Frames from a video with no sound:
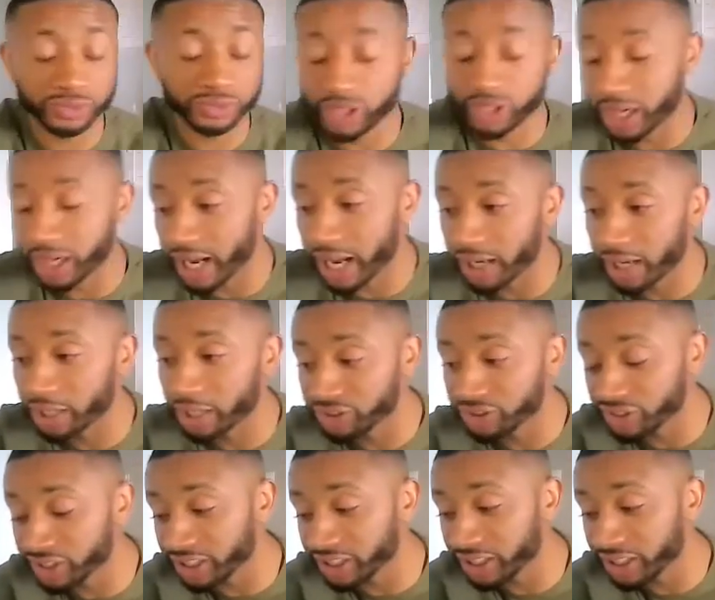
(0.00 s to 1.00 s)
Start an
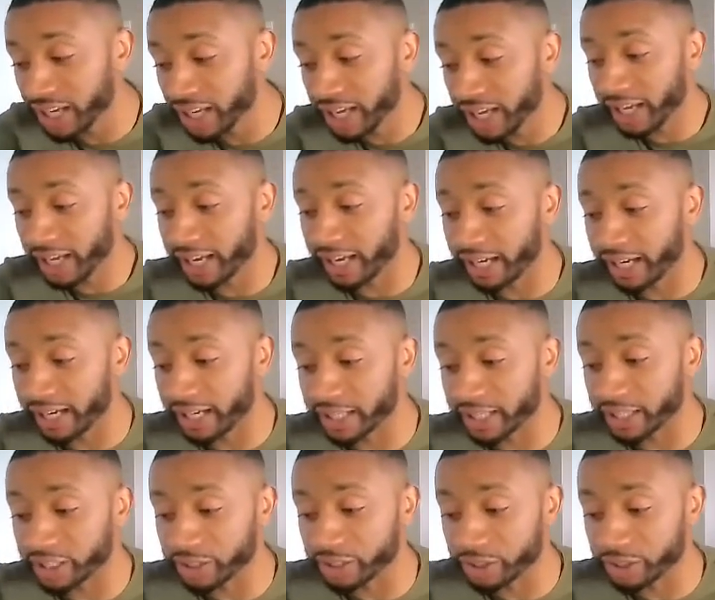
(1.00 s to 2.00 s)
LLC,
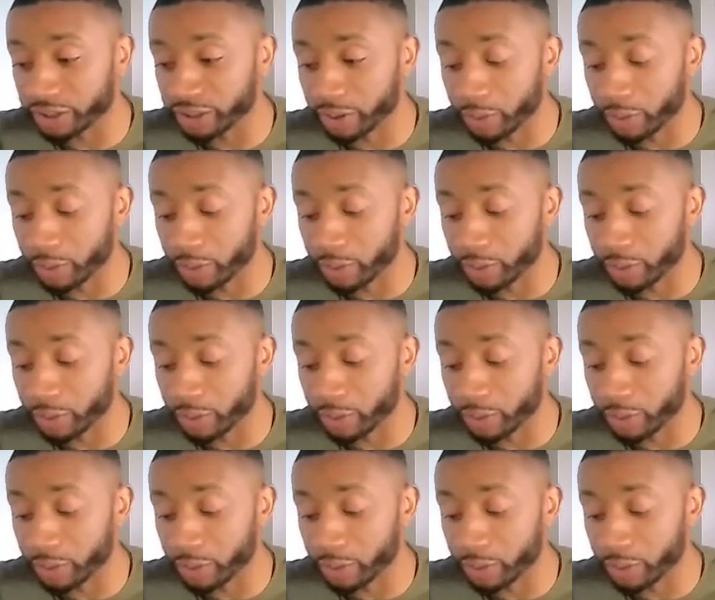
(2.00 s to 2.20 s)
and